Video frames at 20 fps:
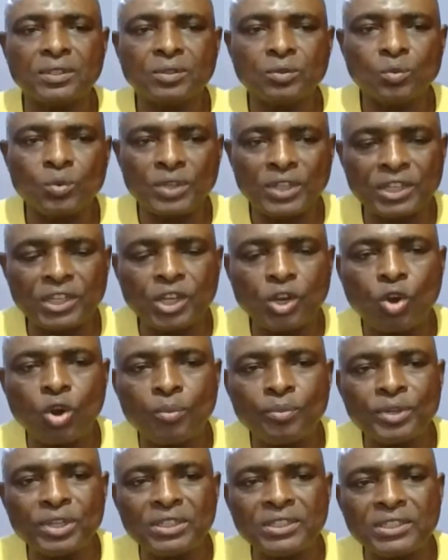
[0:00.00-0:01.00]
within the
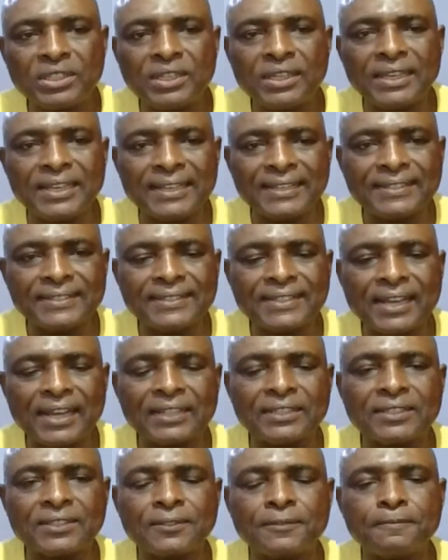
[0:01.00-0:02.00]
community is
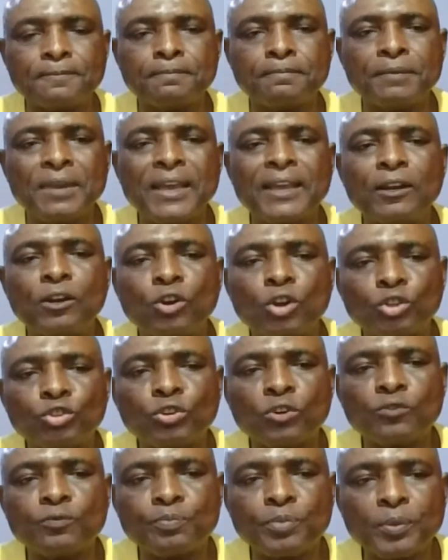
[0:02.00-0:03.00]
that a lot
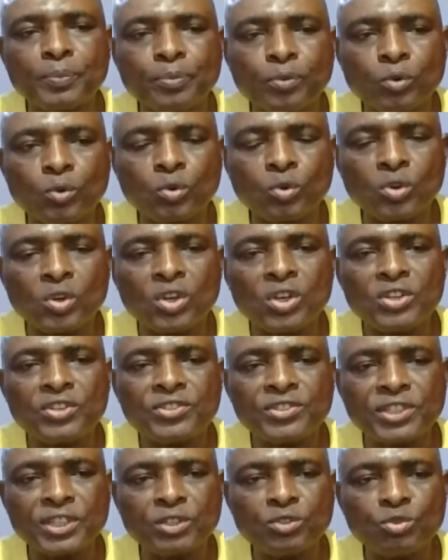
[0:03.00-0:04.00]
of people
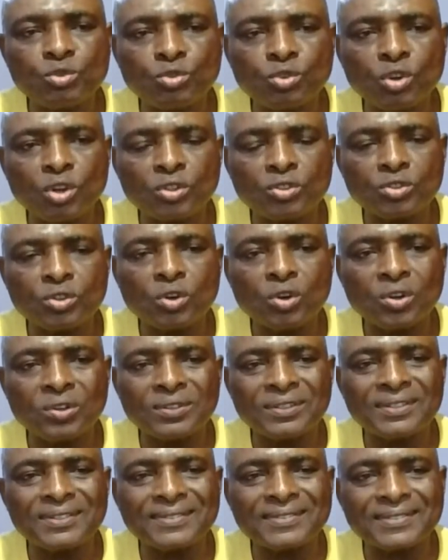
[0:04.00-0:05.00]
still do not
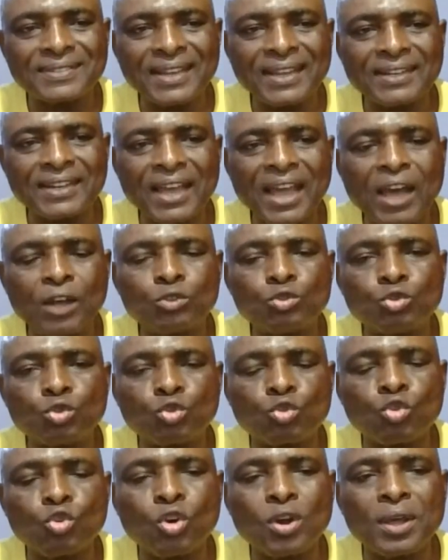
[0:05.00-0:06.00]
understand how to
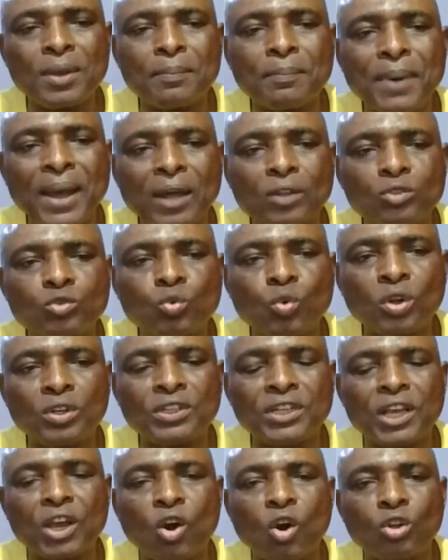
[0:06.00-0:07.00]
go about what
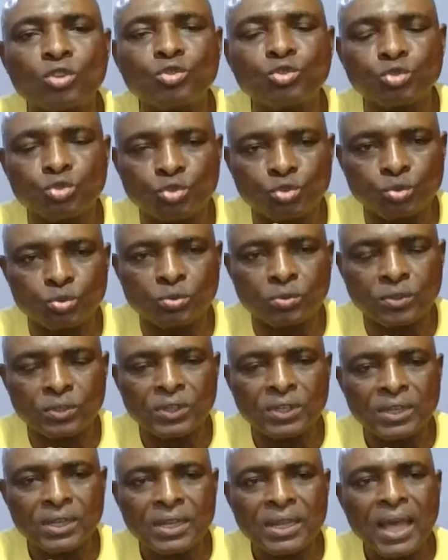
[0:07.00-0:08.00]
they ought to do.
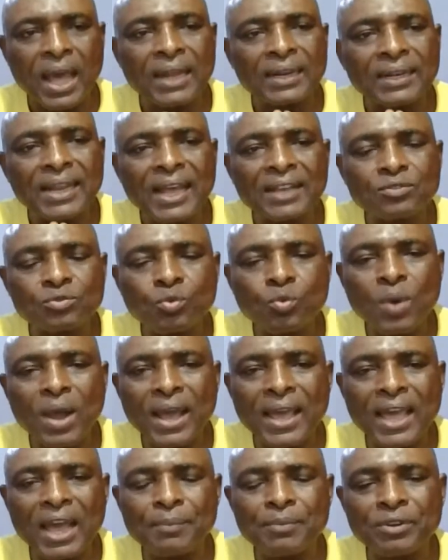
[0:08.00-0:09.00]
And that's why
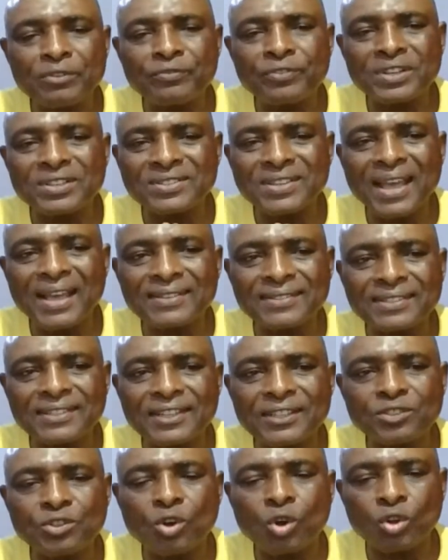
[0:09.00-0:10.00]
I'm emphasizing
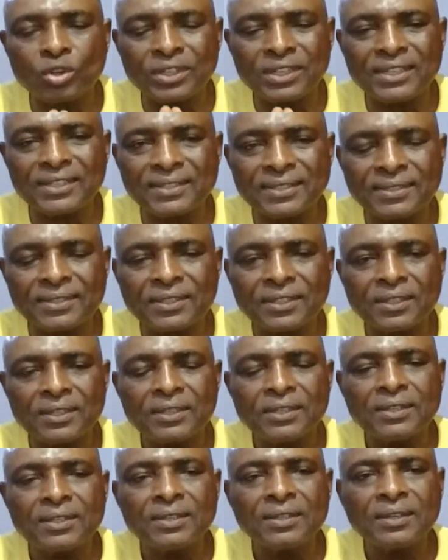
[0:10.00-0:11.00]
it on this
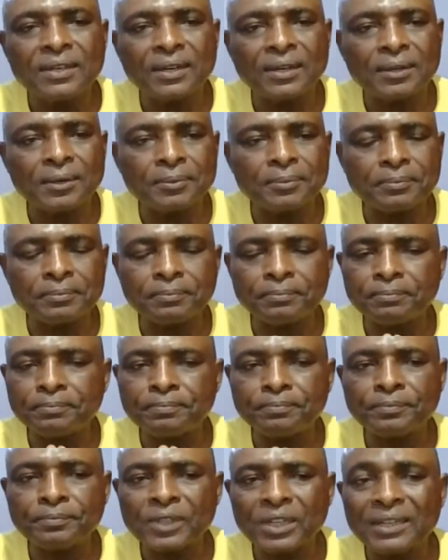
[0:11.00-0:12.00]

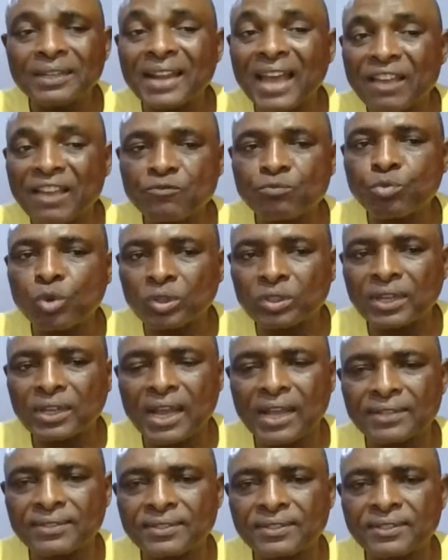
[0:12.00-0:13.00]
live
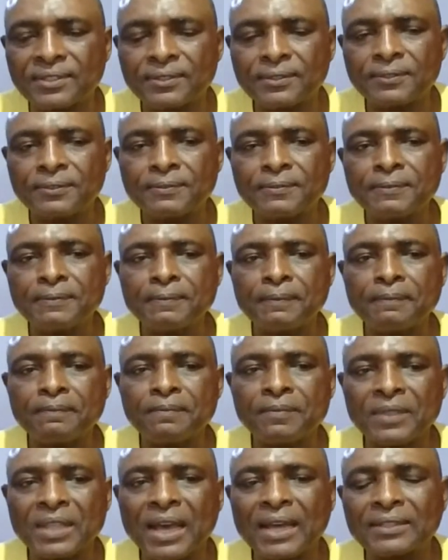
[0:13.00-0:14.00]
broadcast,
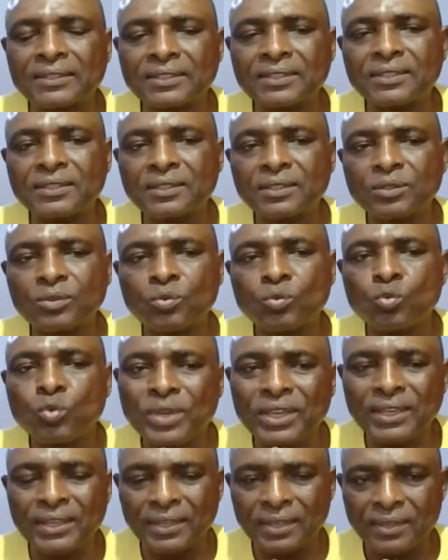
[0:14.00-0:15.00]
that
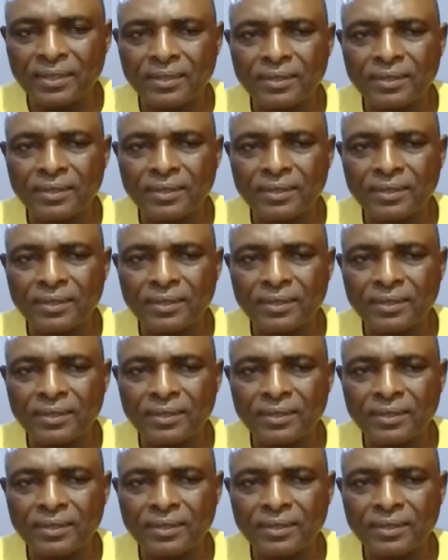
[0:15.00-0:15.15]
we,